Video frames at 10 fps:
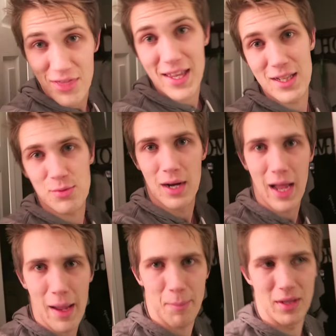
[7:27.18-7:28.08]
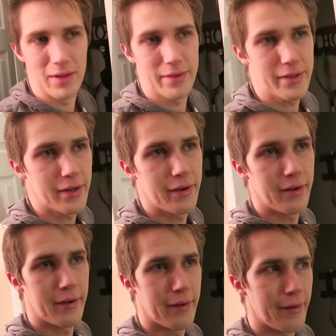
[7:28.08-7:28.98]
that's what happens
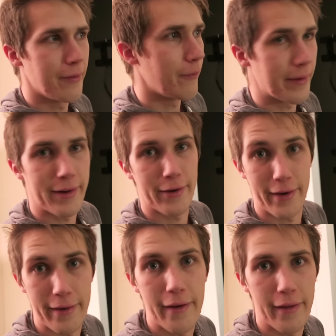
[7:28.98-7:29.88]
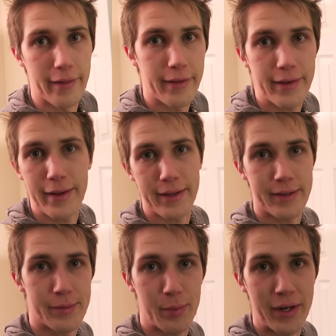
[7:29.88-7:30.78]
when you're an adult. You
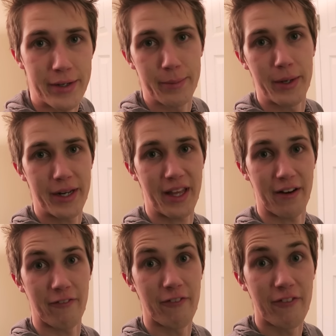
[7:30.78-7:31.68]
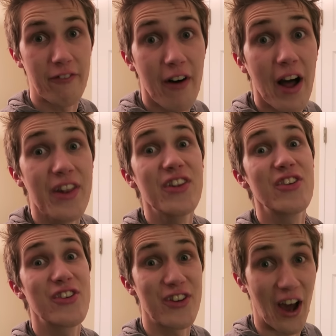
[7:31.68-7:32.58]
spend your money on fun
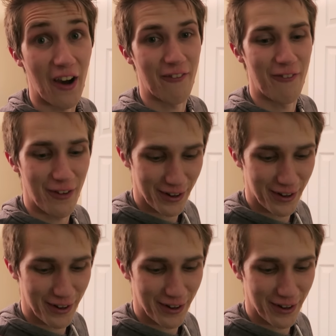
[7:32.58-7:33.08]
stuff.